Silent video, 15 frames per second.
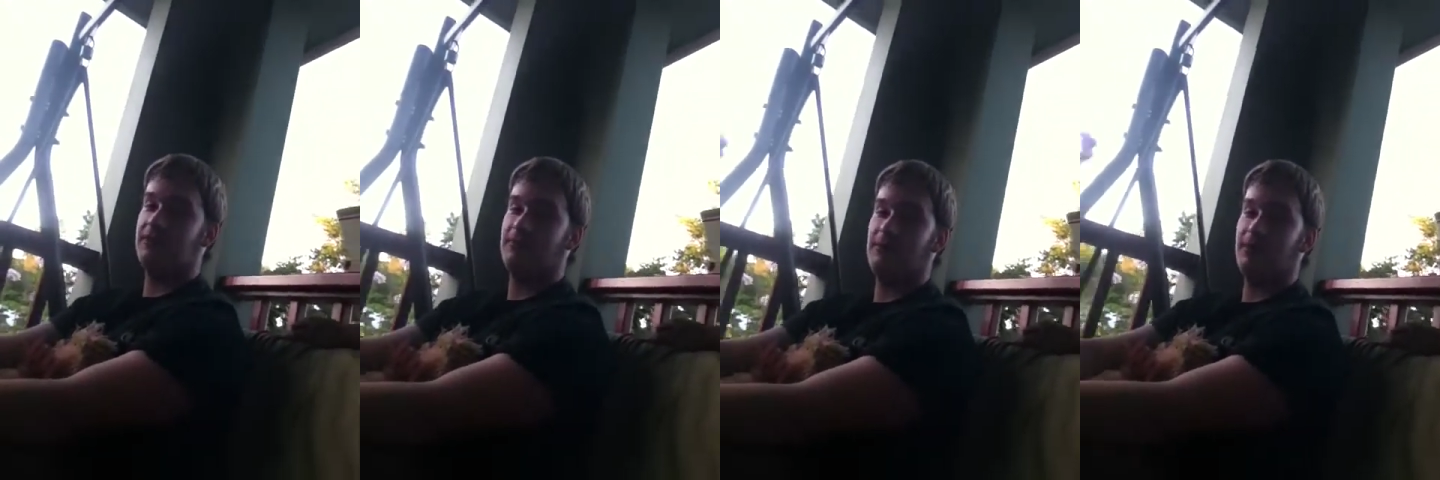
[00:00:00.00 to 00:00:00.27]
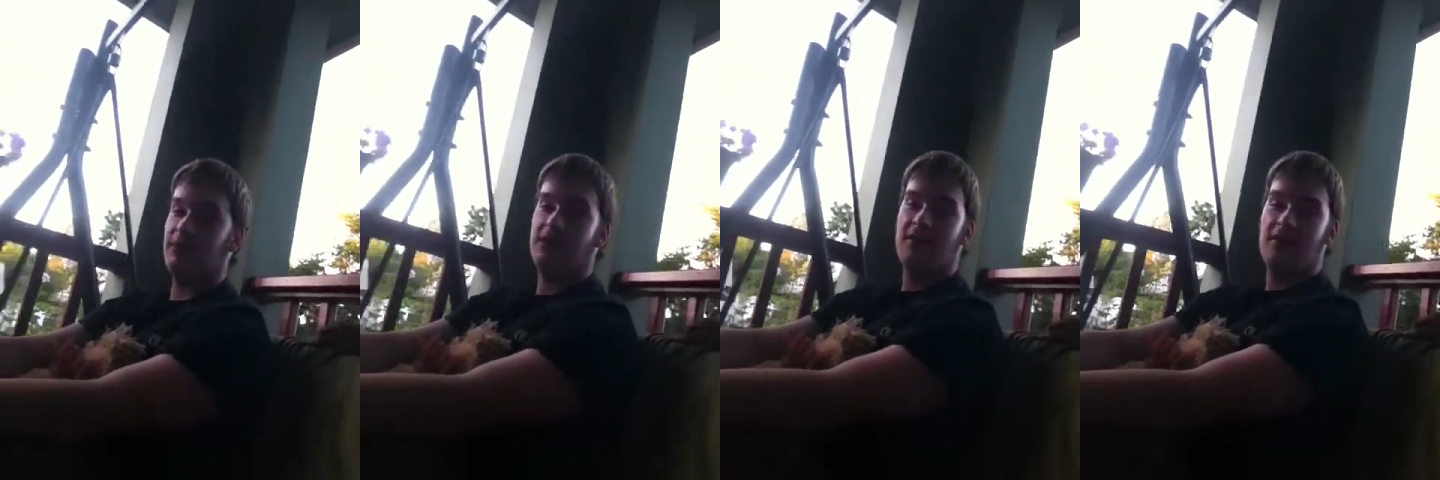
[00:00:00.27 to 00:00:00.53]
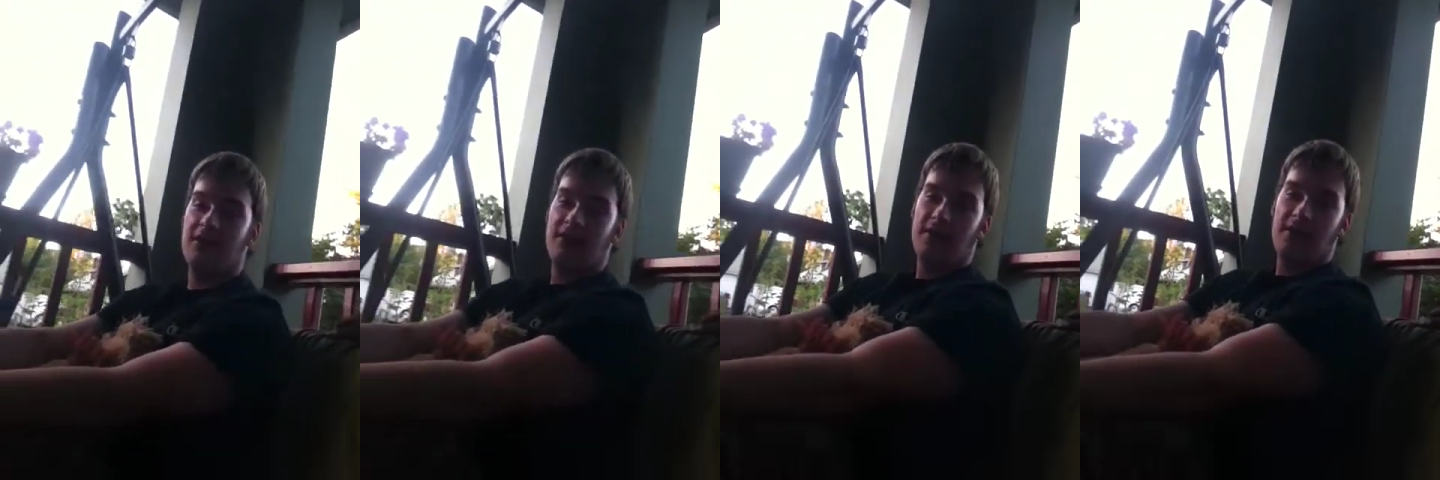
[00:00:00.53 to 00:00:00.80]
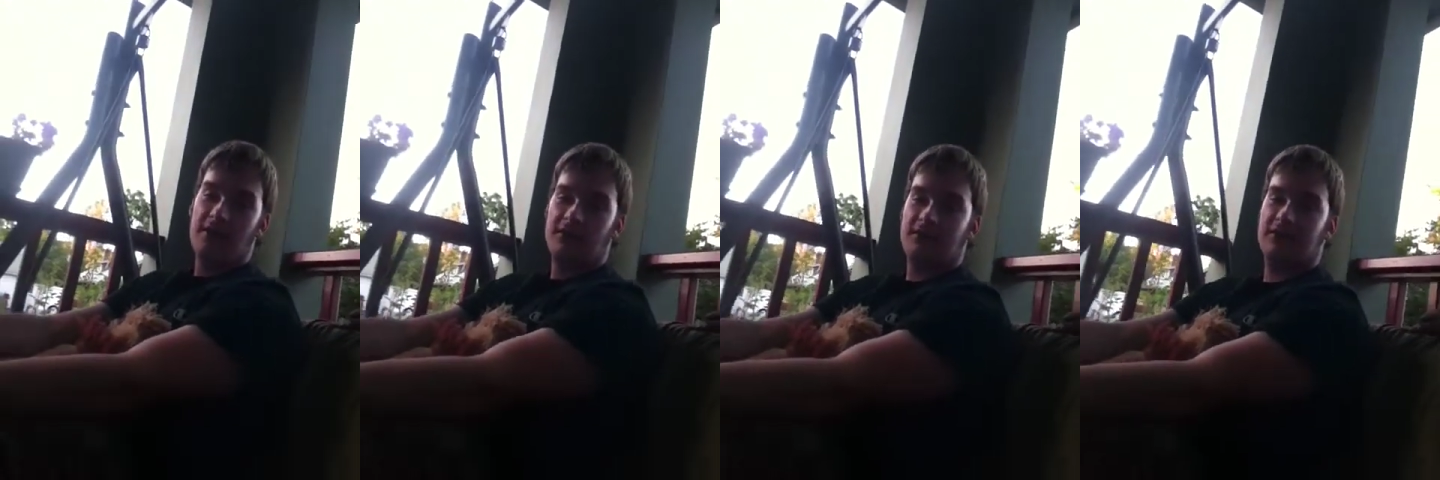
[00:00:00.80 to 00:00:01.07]
but
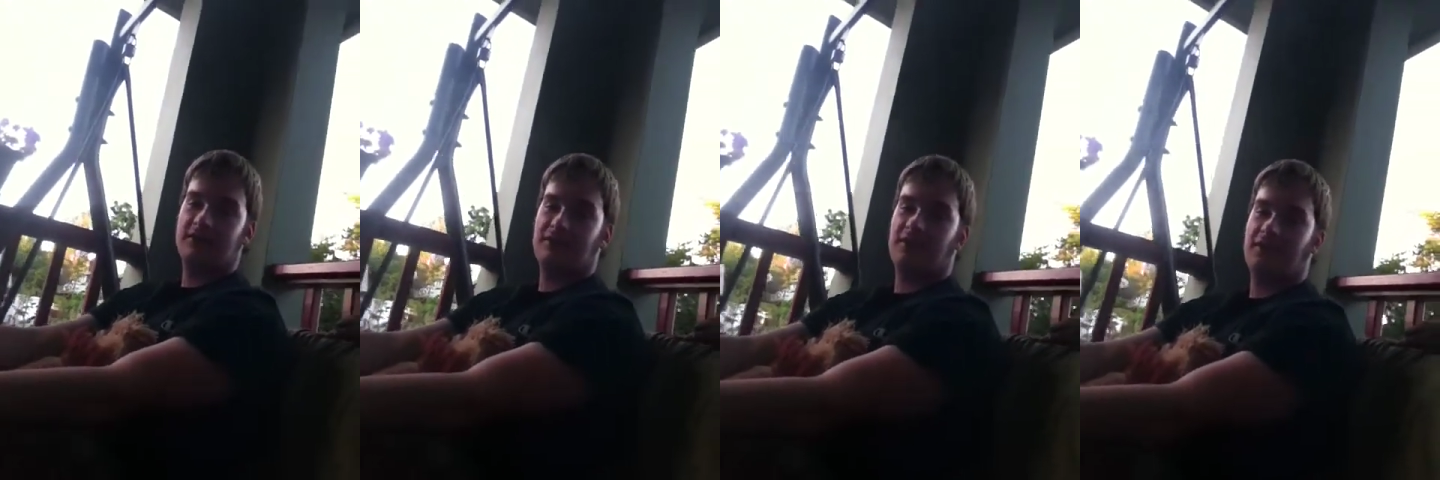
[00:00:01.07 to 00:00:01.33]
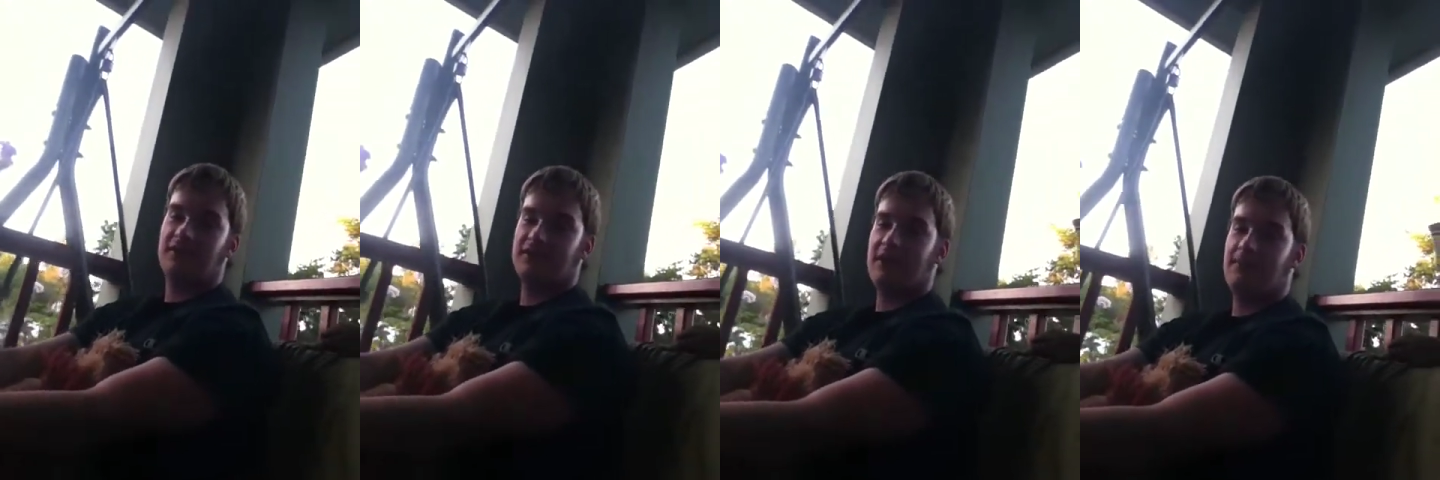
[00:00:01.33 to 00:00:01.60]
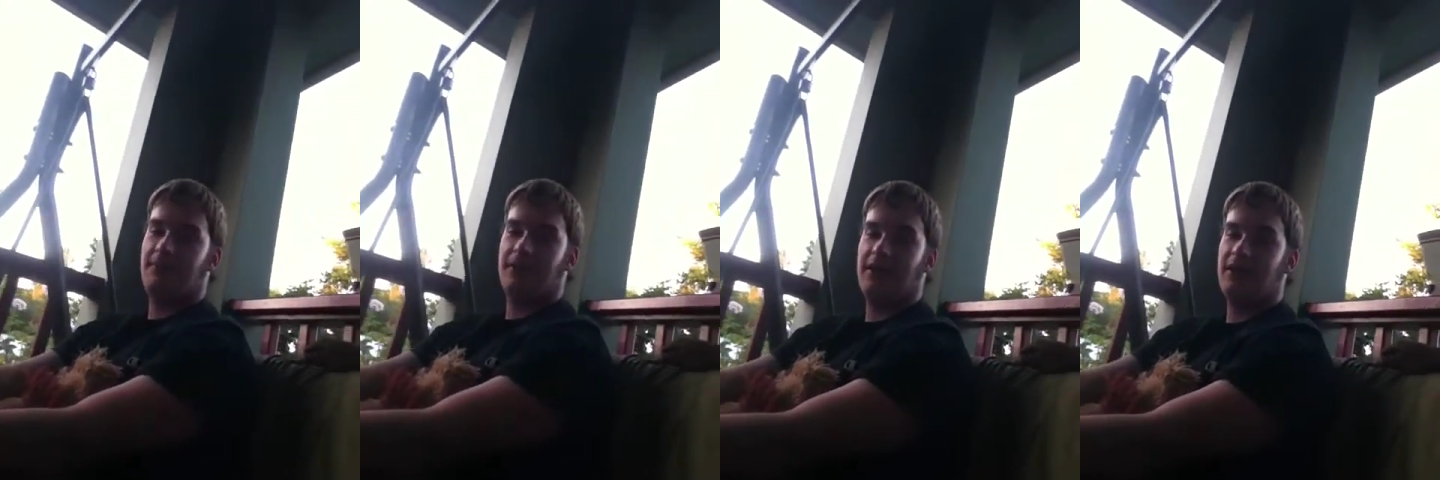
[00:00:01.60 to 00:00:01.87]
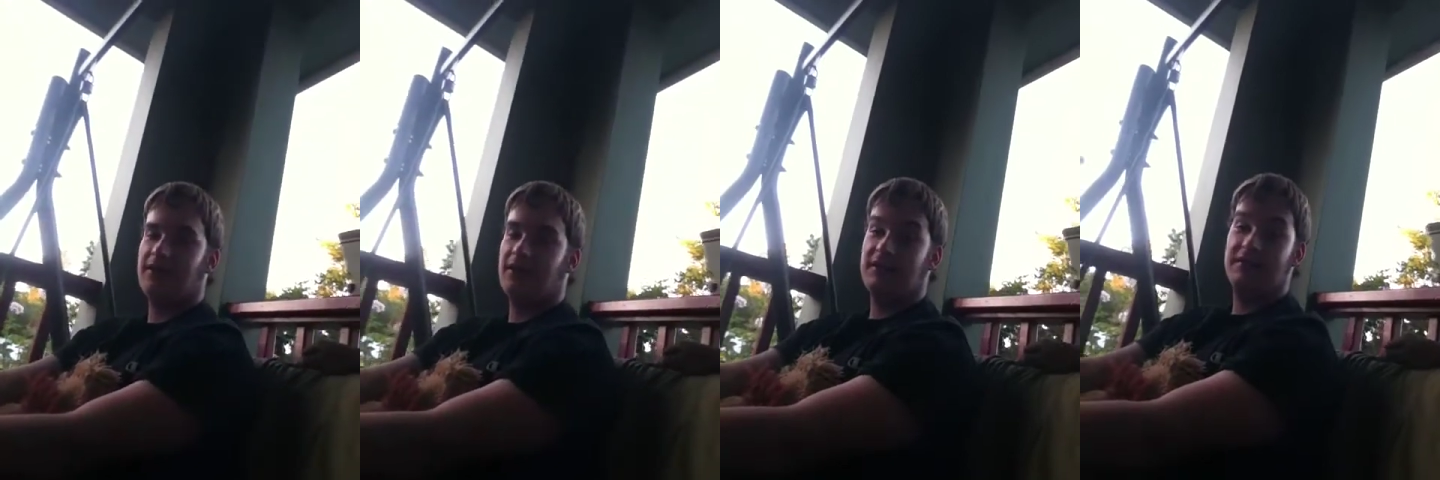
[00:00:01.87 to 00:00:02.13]
just for example,
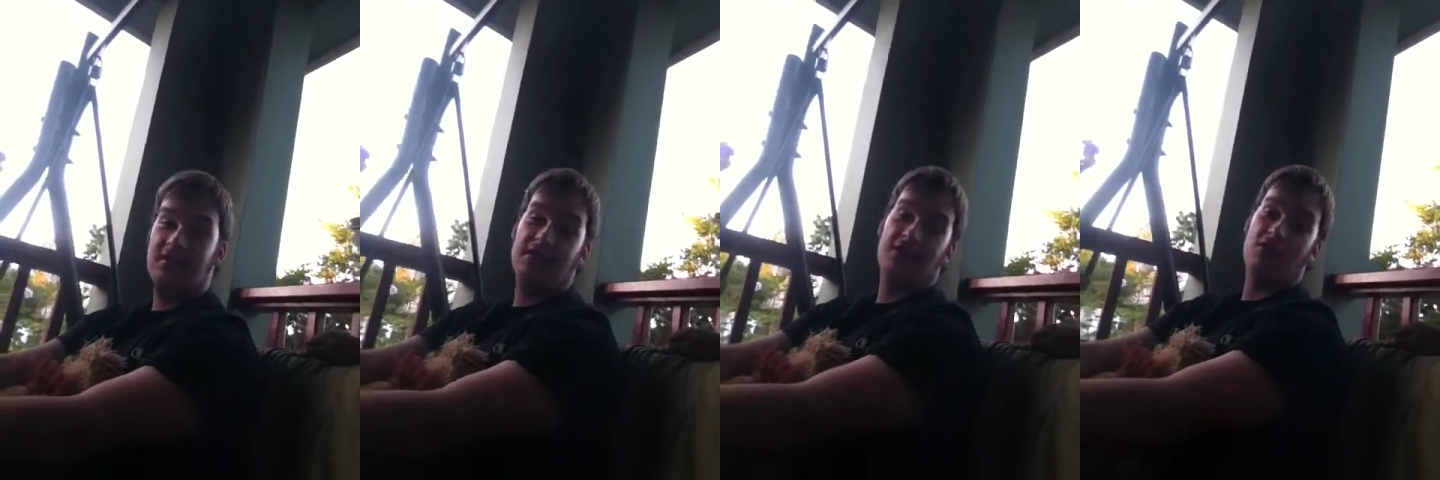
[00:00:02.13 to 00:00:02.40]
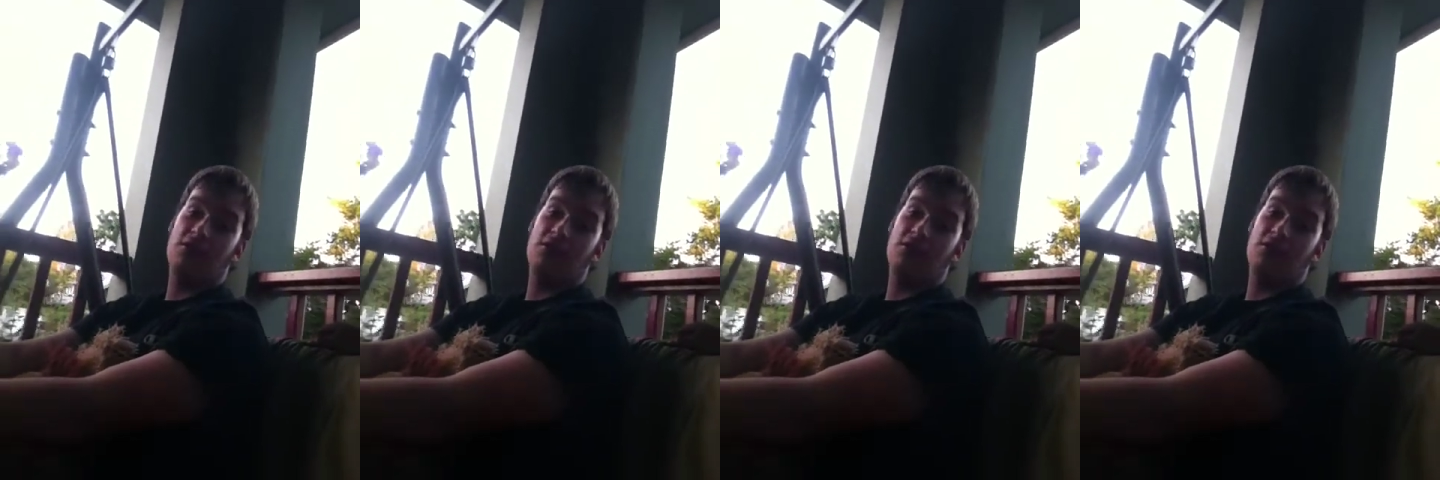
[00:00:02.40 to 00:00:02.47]
heretics can get